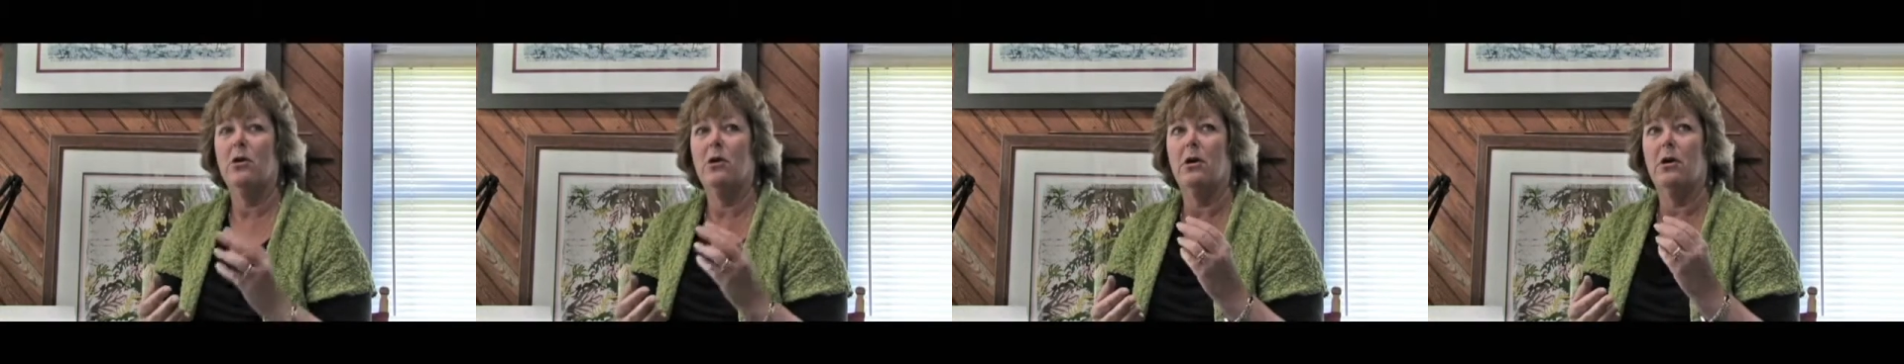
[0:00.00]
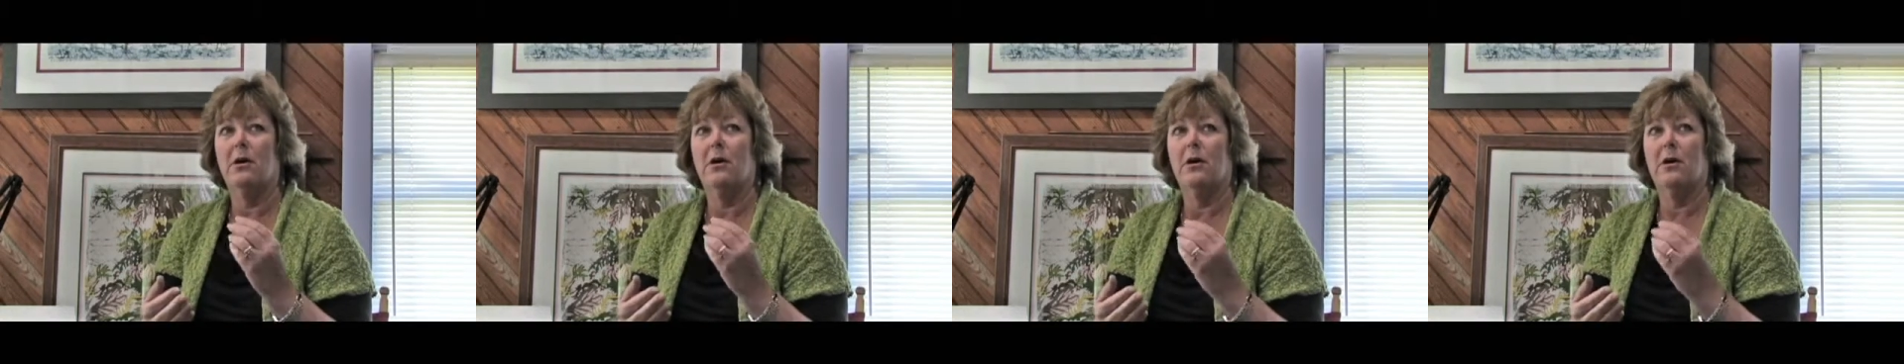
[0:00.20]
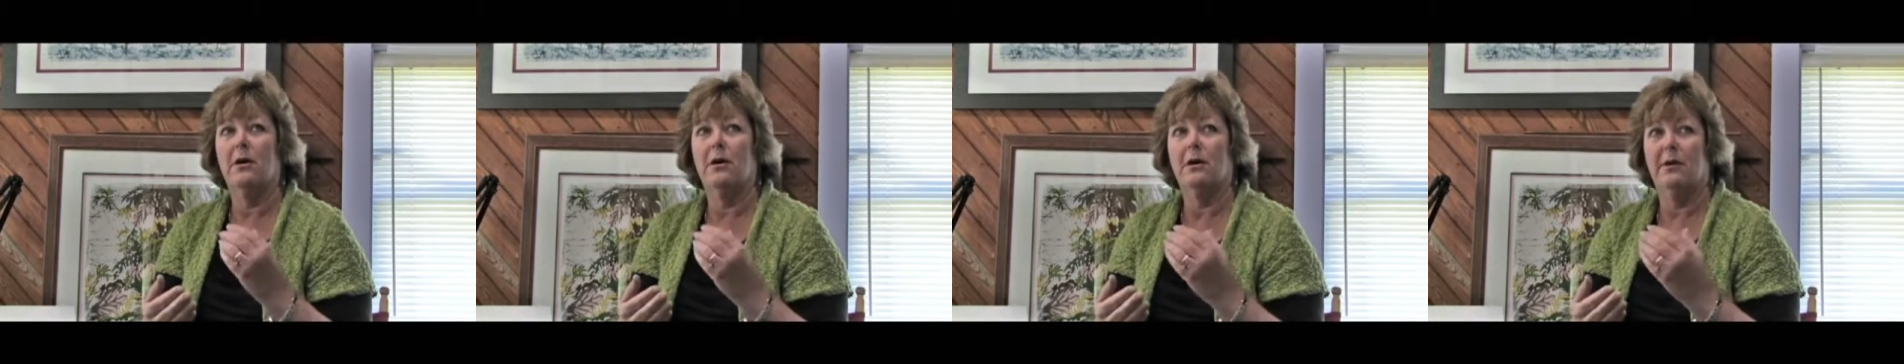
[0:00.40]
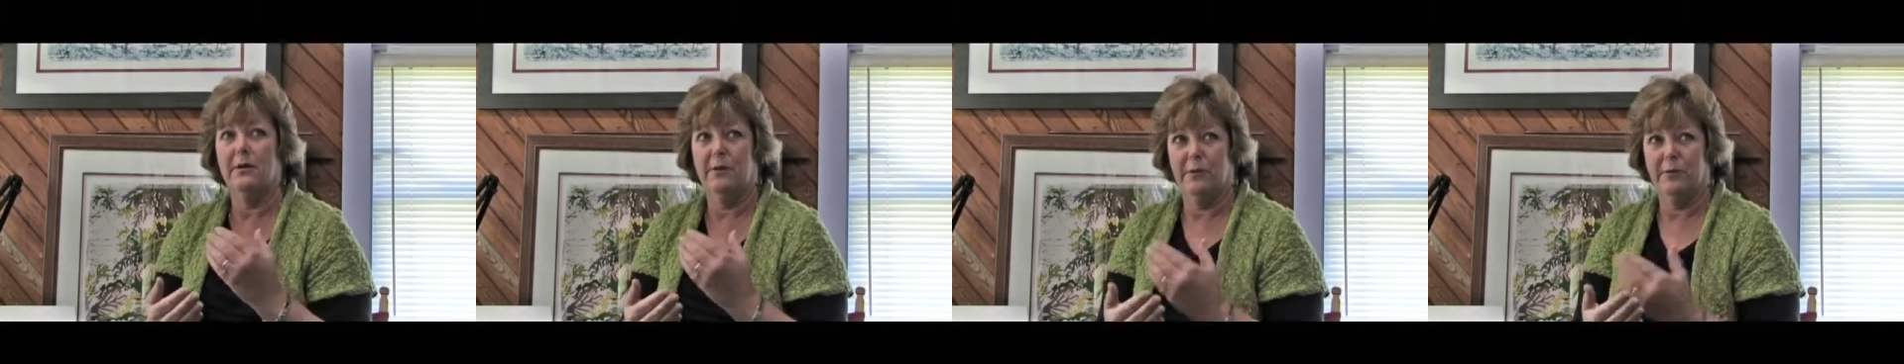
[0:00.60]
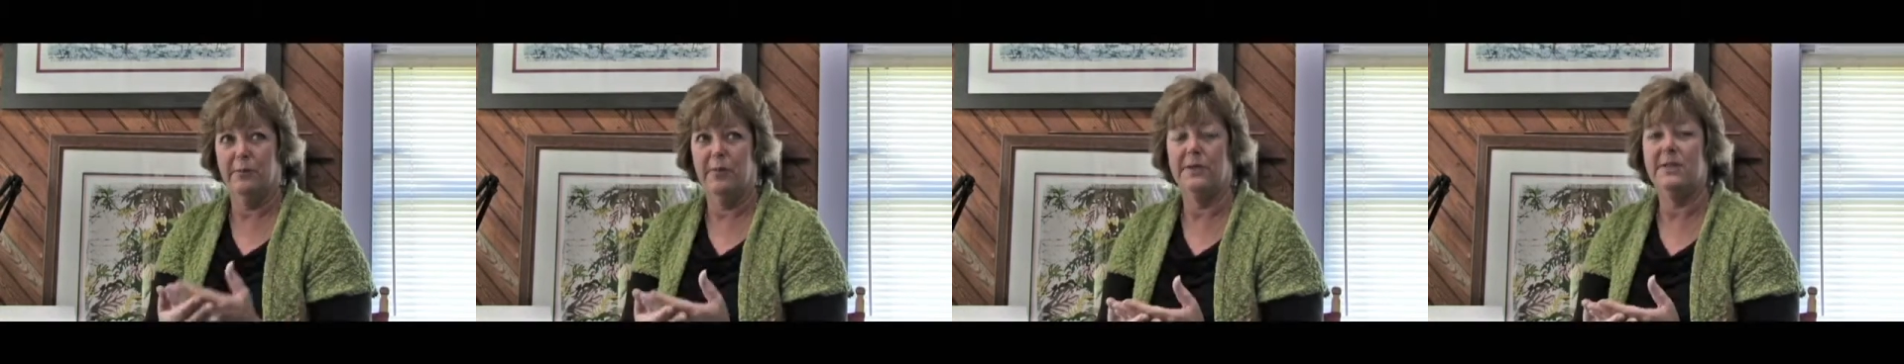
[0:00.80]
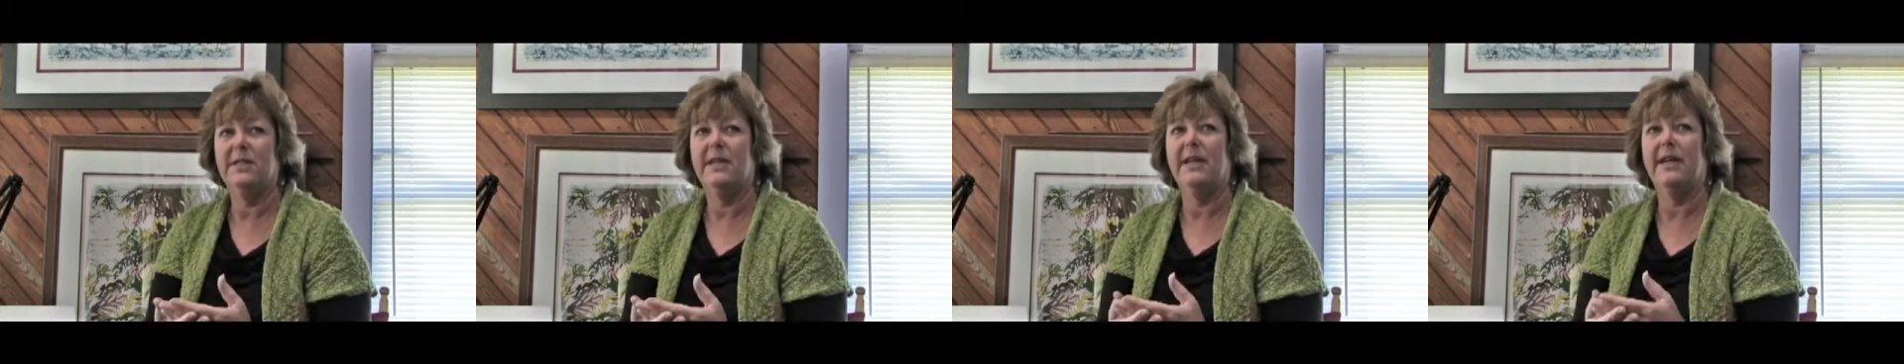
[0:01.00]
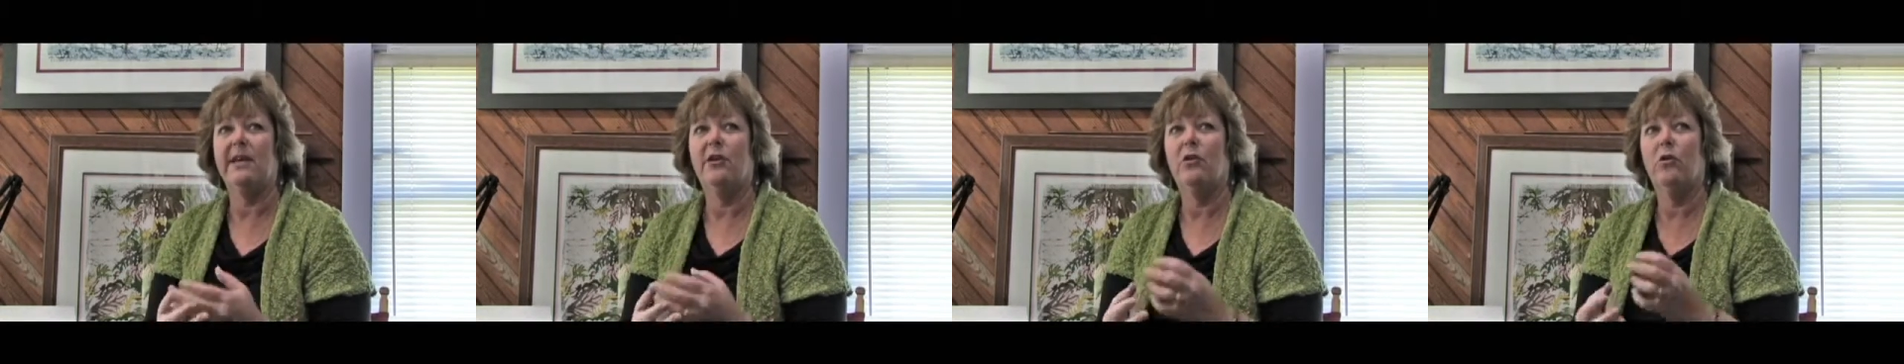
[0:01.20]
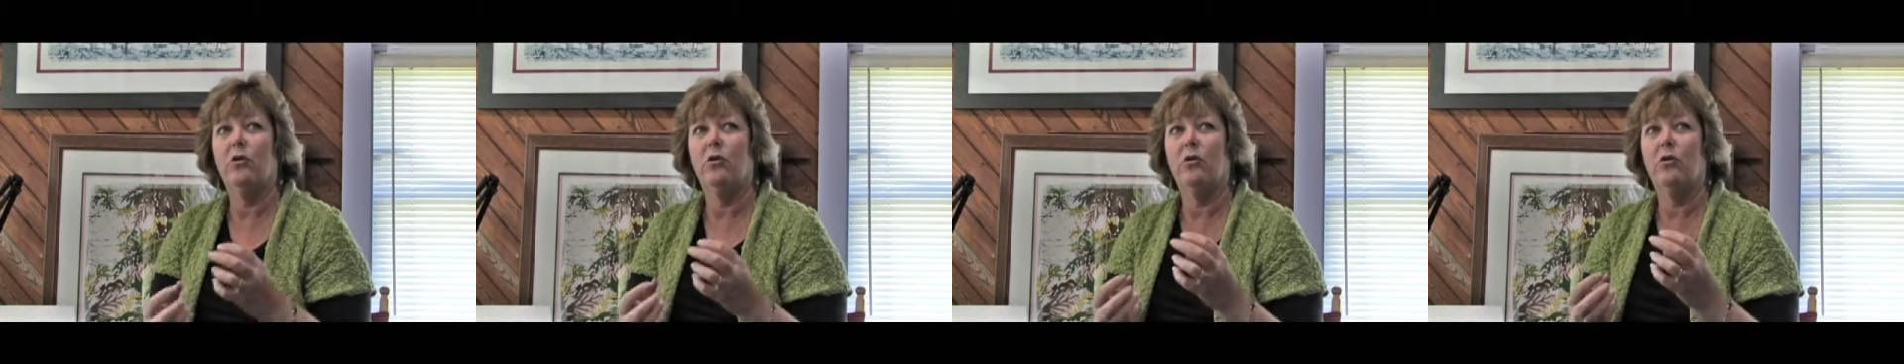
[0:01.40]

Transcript: batik,